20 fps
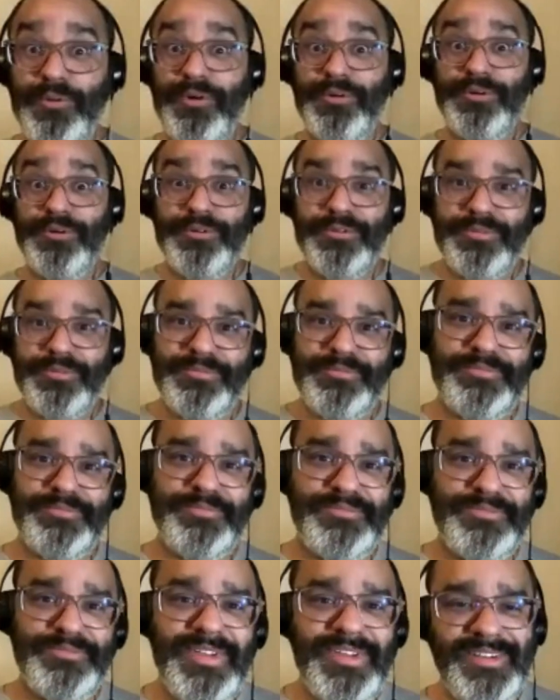Eat the rich.
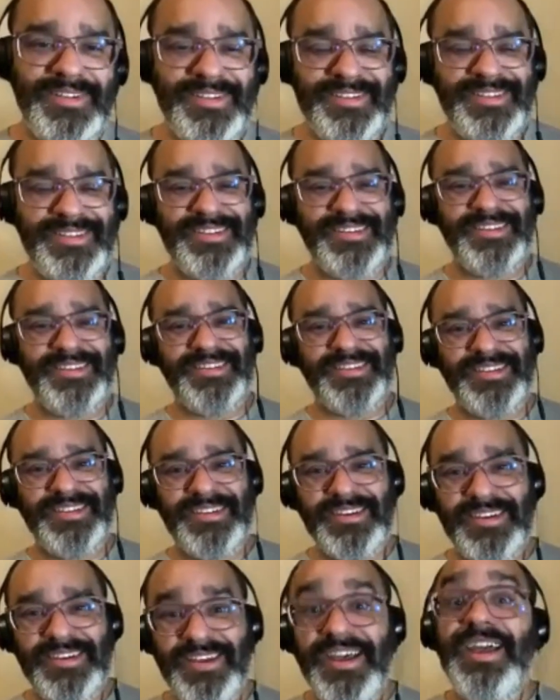Eat the
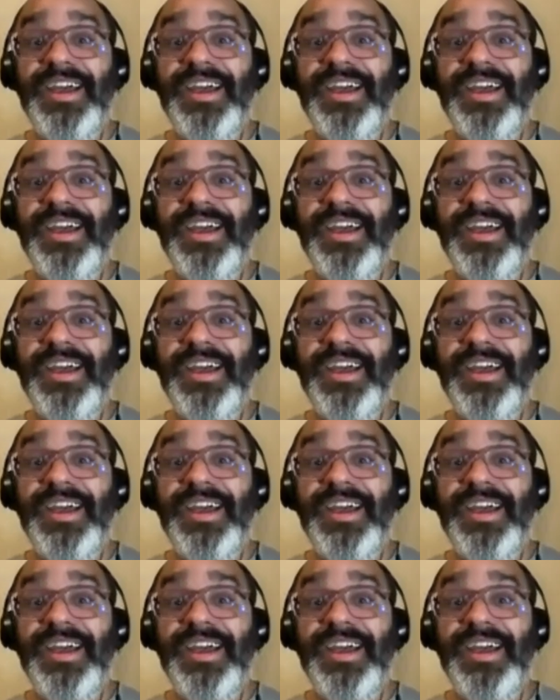rich.